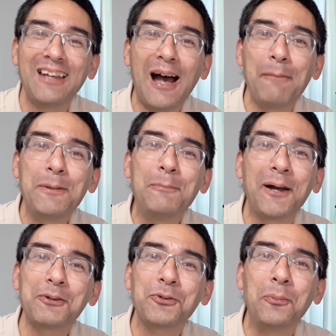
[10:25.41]
happy
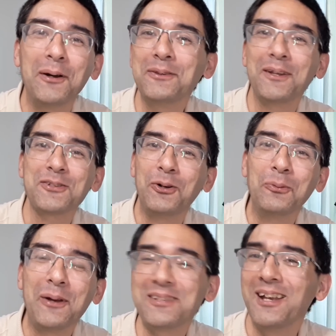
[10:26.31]
microbe hunting as
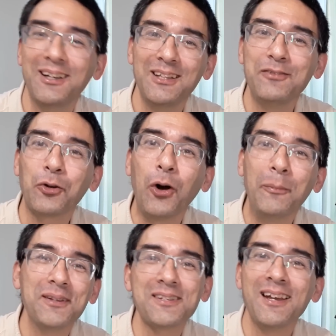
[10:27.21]
always leave your
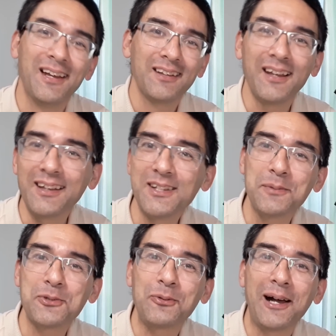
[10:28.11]
comments like and
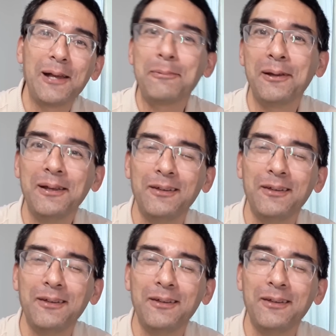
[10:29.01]
subscribe